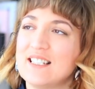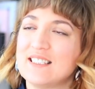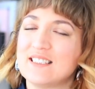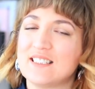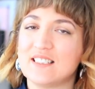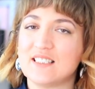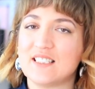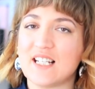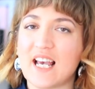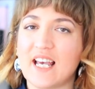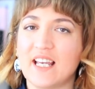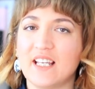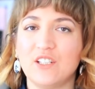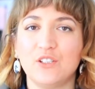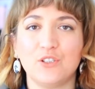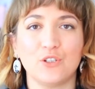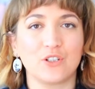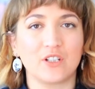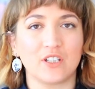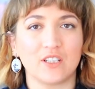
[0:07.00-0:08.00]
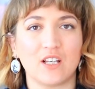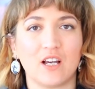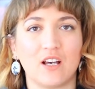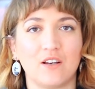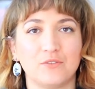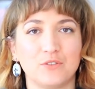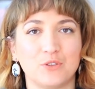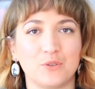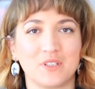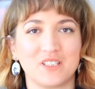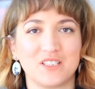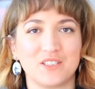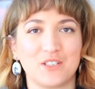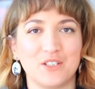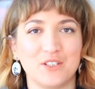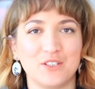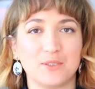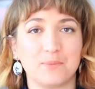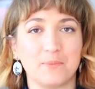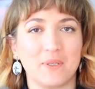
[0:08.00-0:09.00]
today you're going to have to
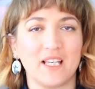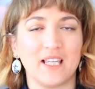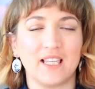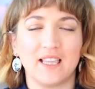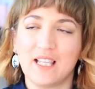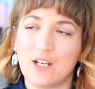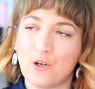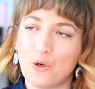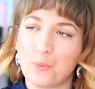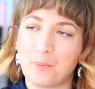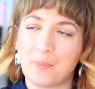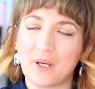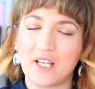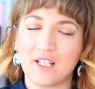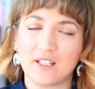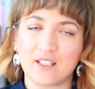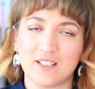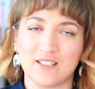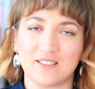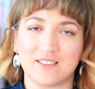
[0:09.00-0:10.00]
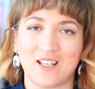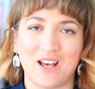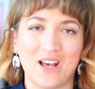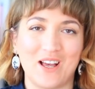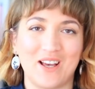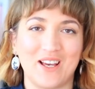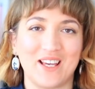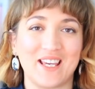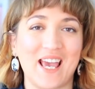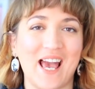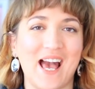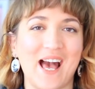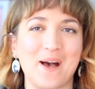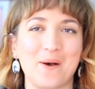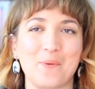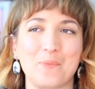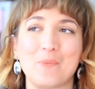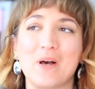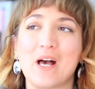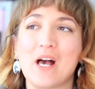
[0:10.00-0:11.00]
excuse me a little bit because I
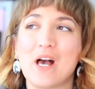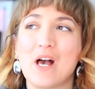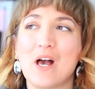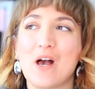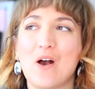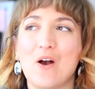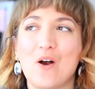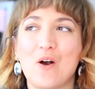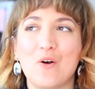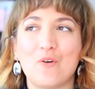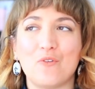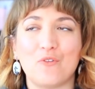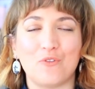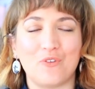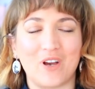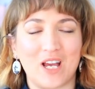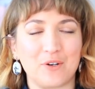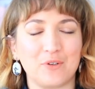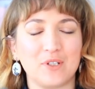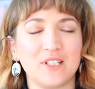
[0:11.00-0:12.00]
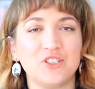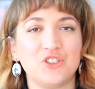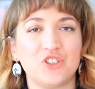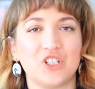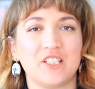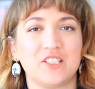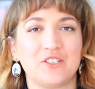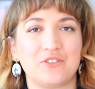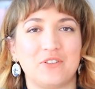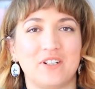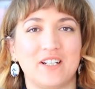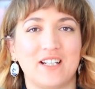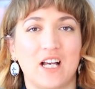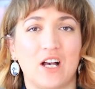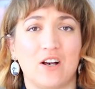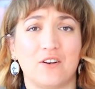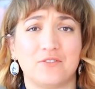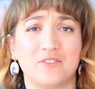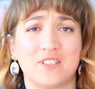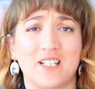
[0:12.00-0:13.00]
am very jittery
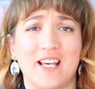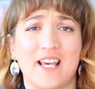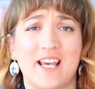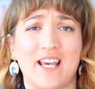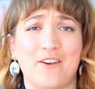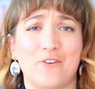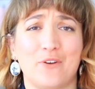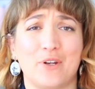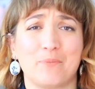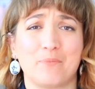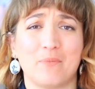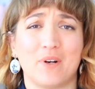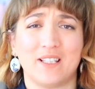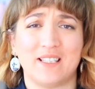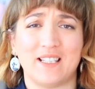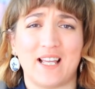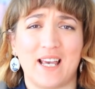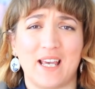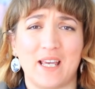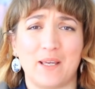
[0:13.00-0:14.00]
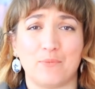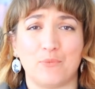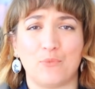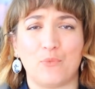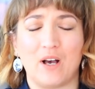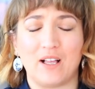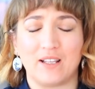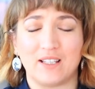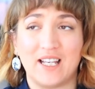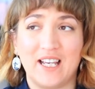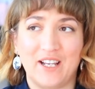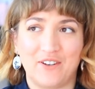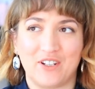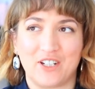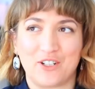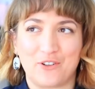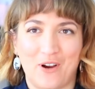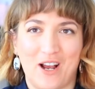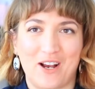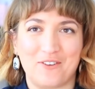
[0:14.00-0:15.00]
after hearing my name,
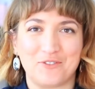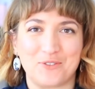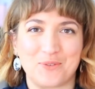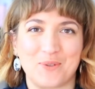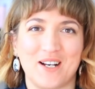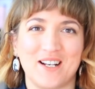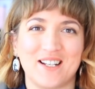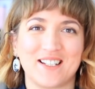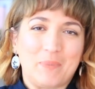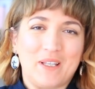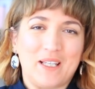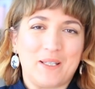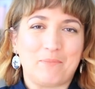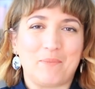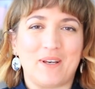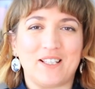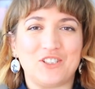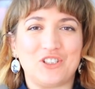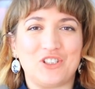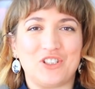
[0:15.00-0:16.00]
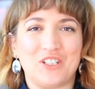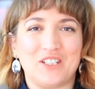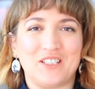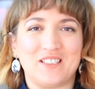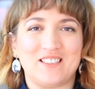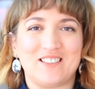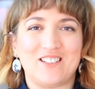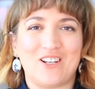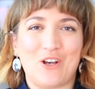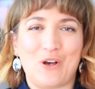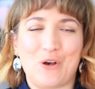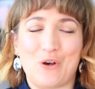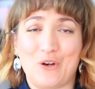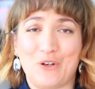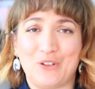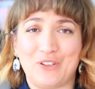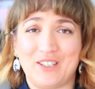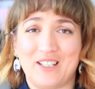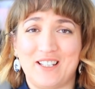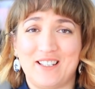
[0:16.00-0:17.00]
hearing Craftwerk being mentioned
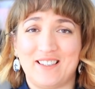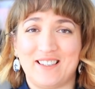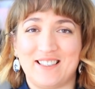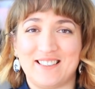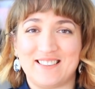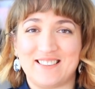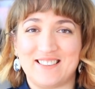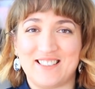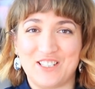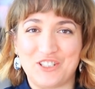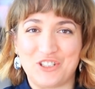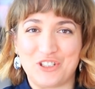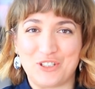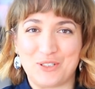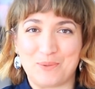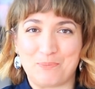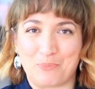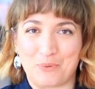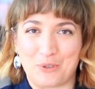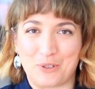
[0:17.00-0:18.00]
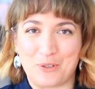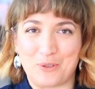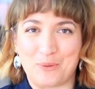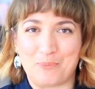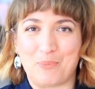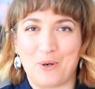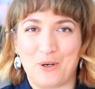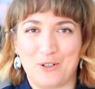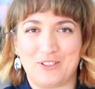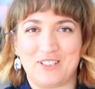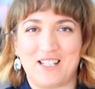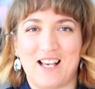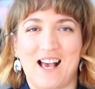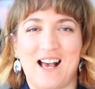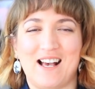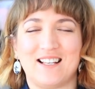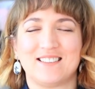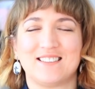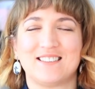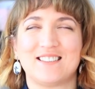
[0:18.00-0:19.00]
on the Brew
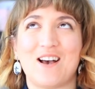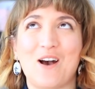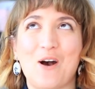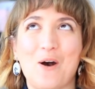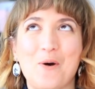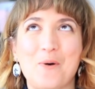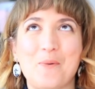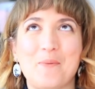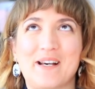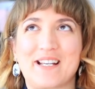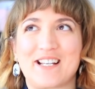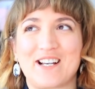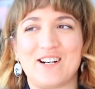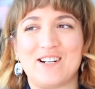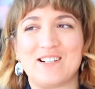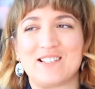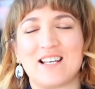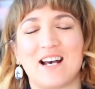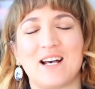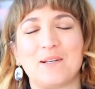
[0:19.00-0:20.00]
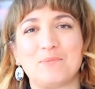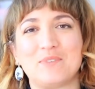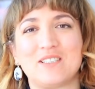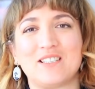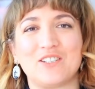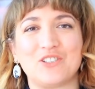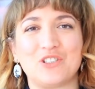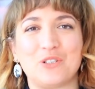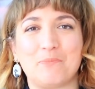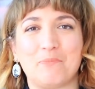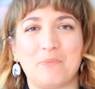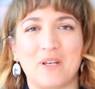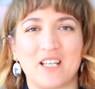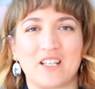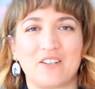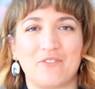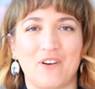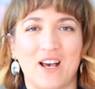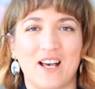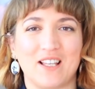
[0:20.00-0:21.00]
podcast. Oh my god, I'm such a
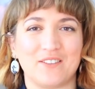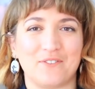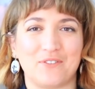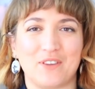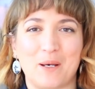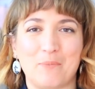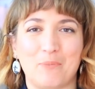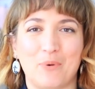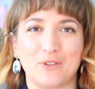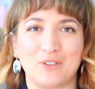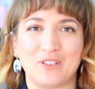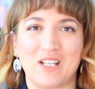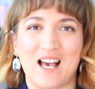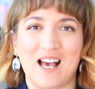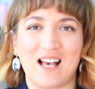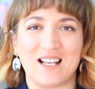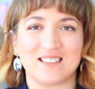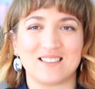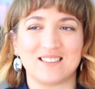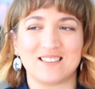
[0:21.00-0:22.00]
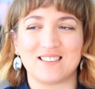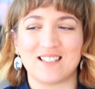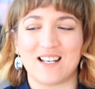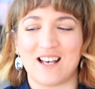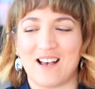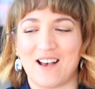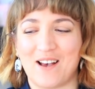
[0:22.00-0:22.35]
big fan of that podcast.